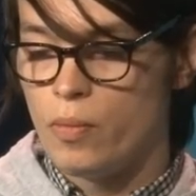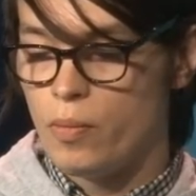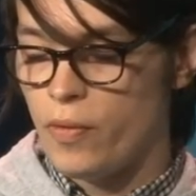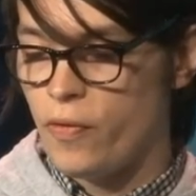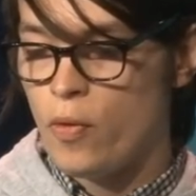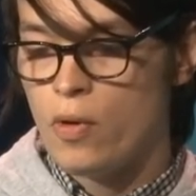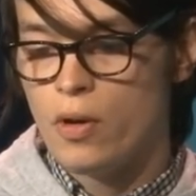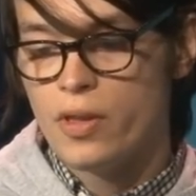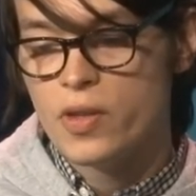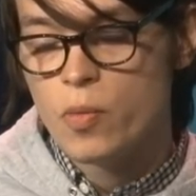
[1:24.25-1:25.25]

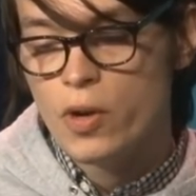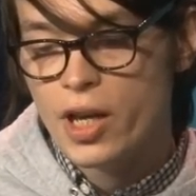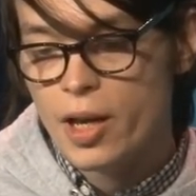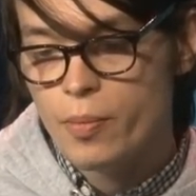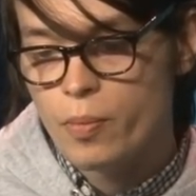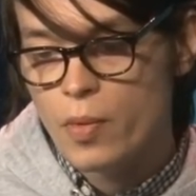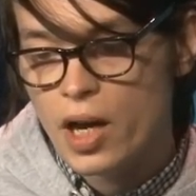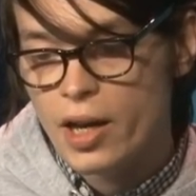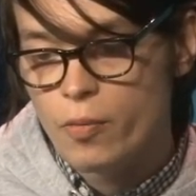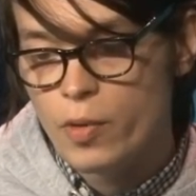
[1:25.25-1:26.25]
before this morning, I
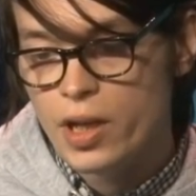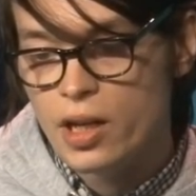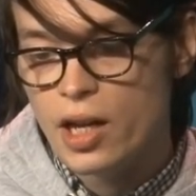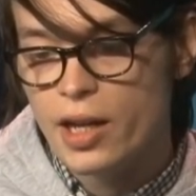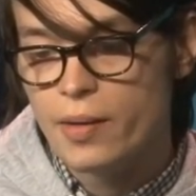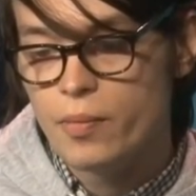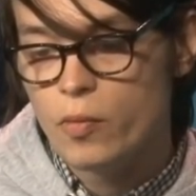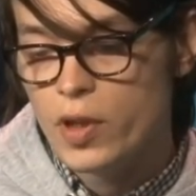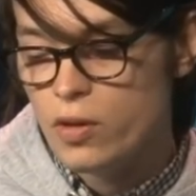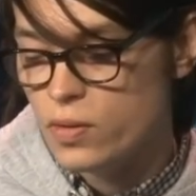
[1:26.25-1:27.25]
I went and I,
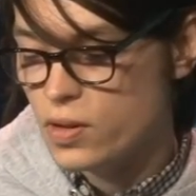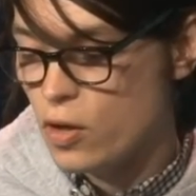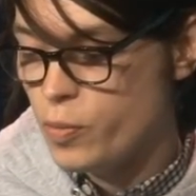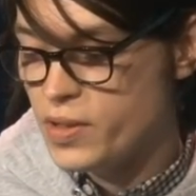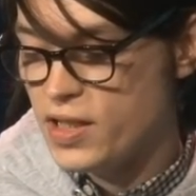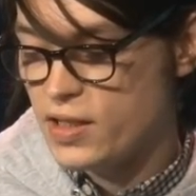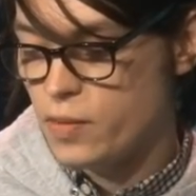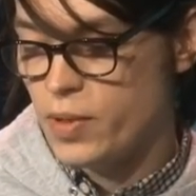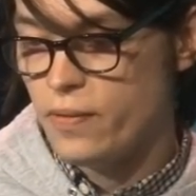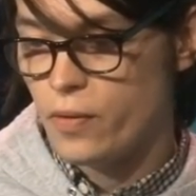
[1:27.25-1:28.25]
we use
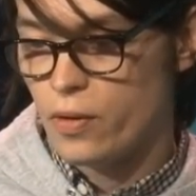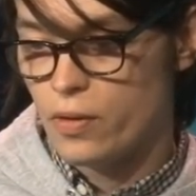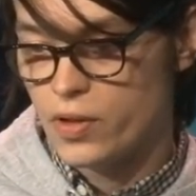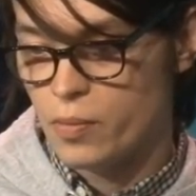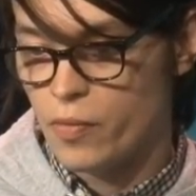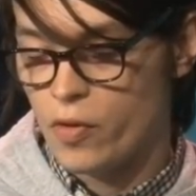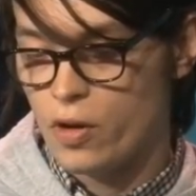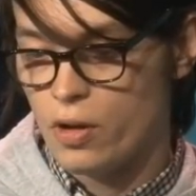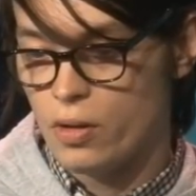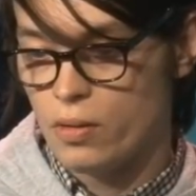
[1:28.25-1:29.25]
OpenTSDB for some of
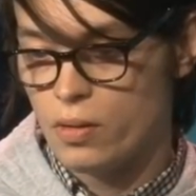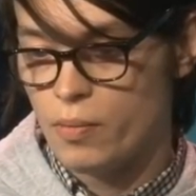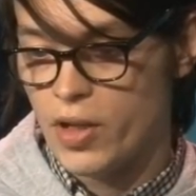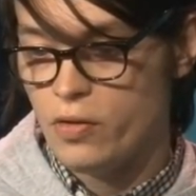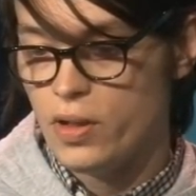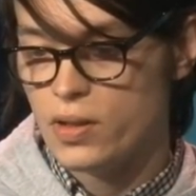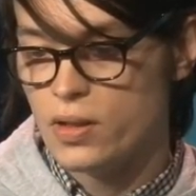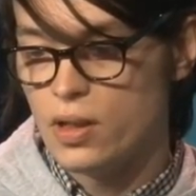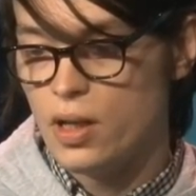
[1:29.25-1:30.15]
our metrics.